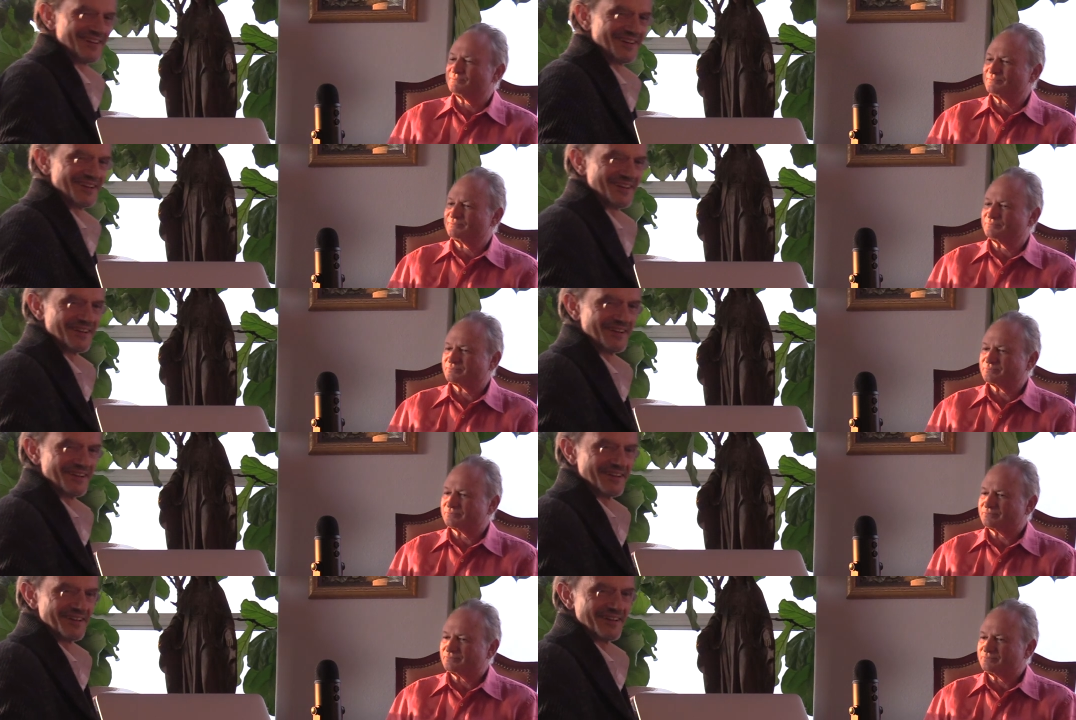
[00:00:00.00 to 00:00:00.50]

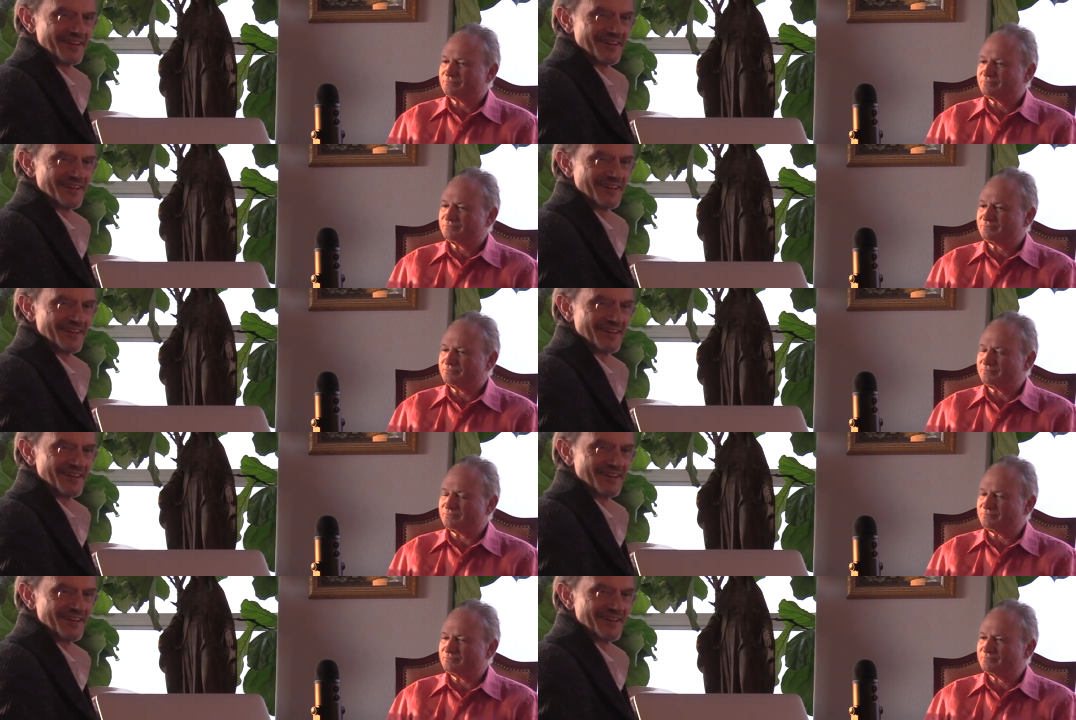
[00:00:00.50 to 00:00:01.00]

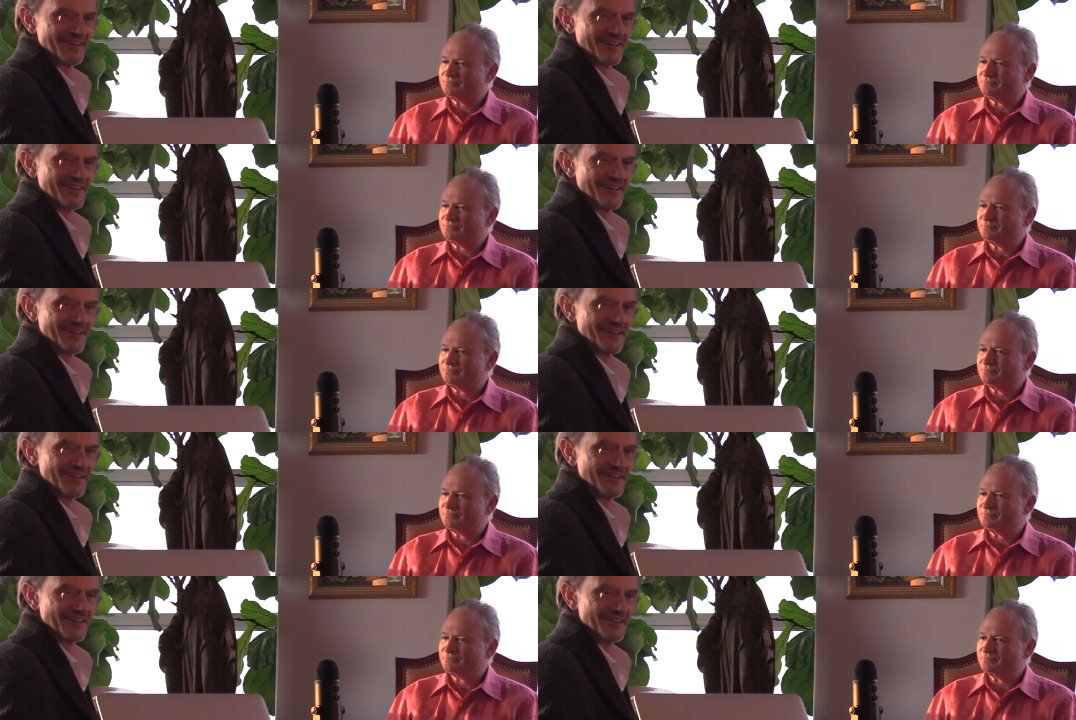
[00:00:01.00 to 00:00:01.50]

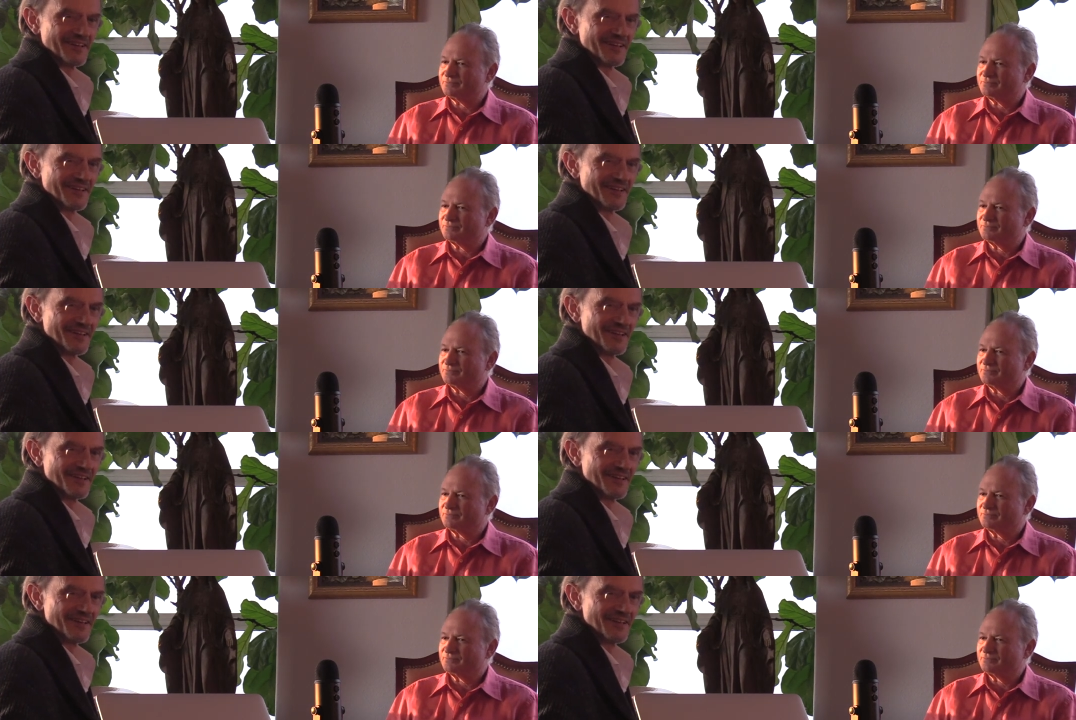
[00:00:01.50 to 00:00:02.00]

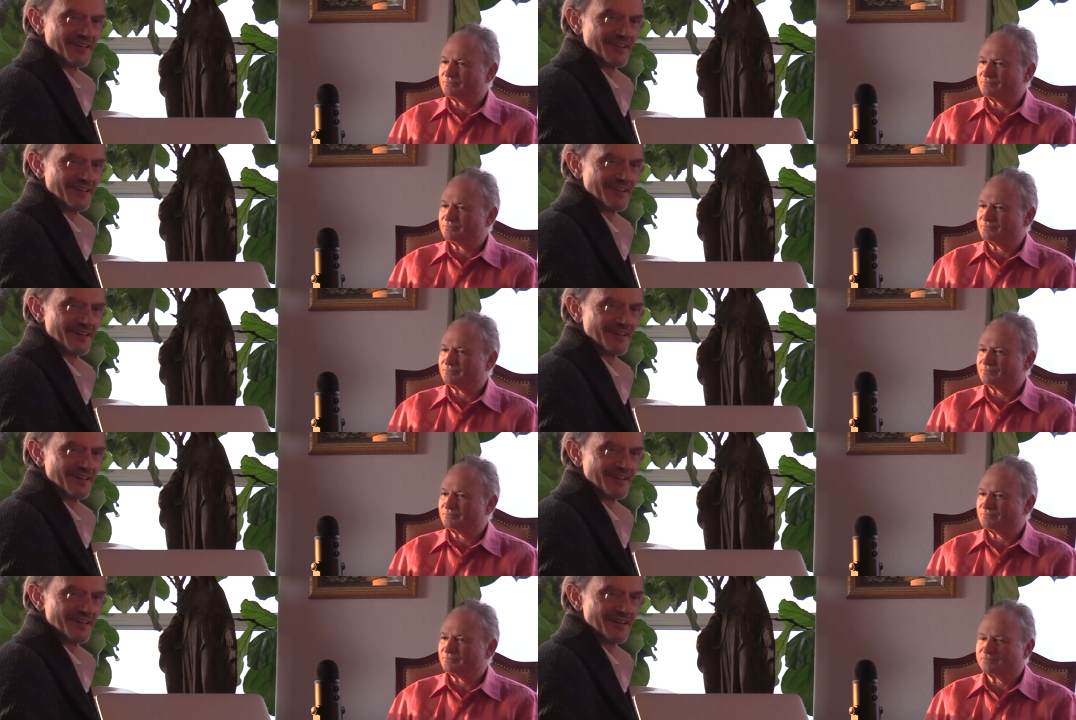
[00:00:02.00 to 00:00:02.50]

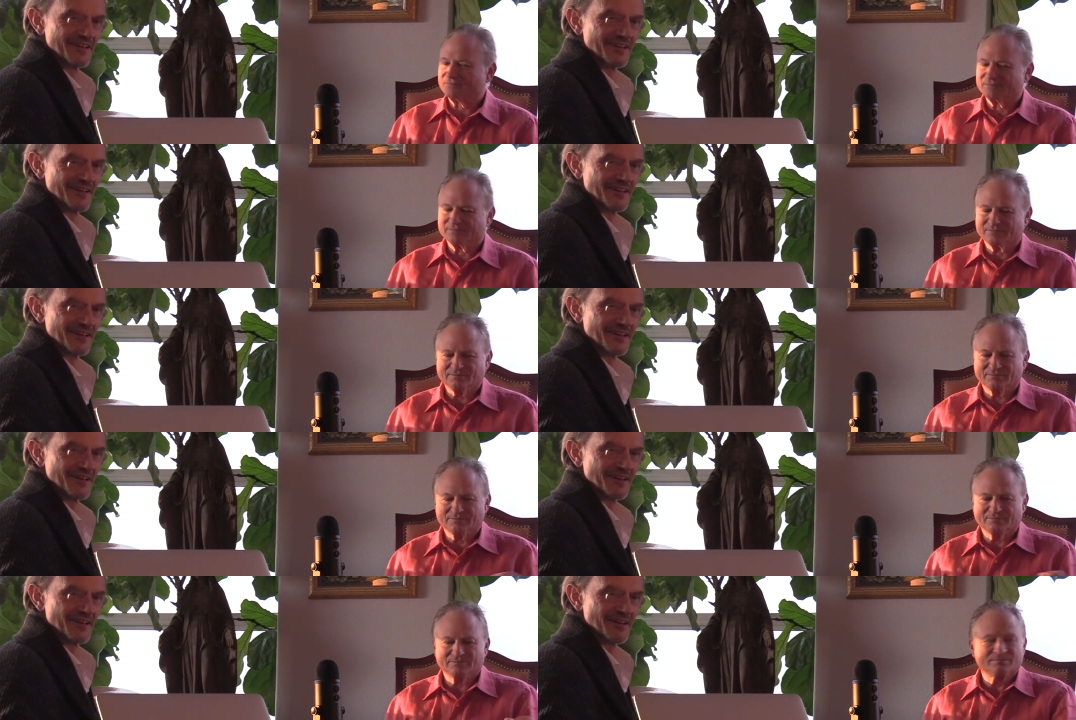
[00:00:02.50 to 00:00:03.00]

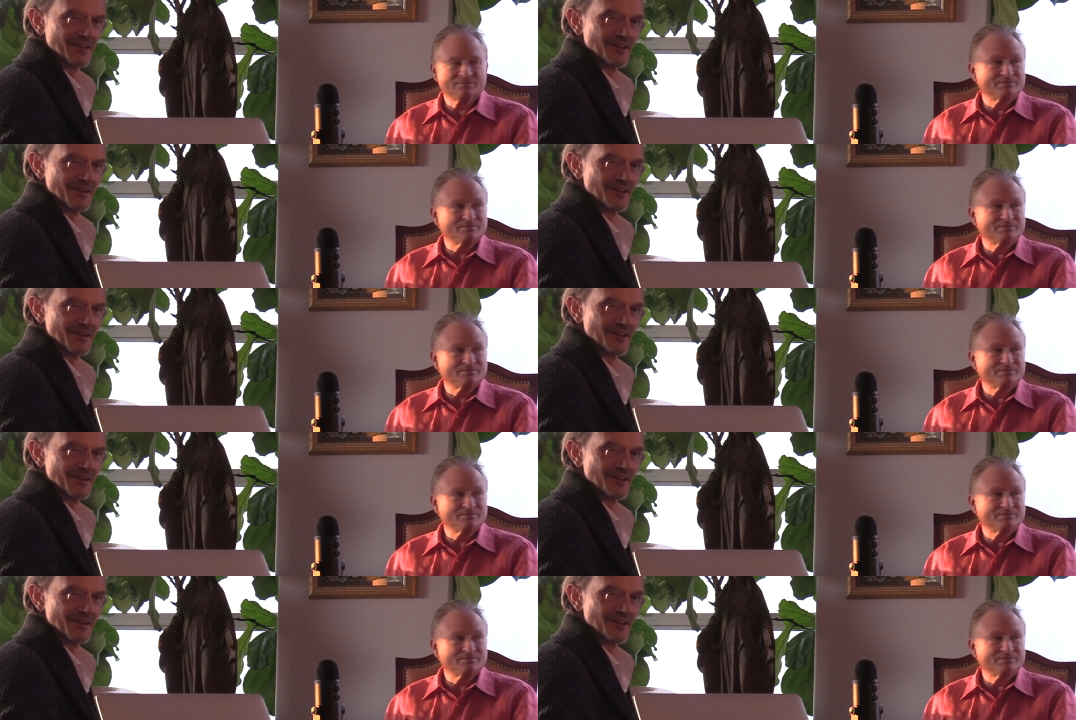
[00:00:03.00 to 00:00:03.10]
Nothing is said.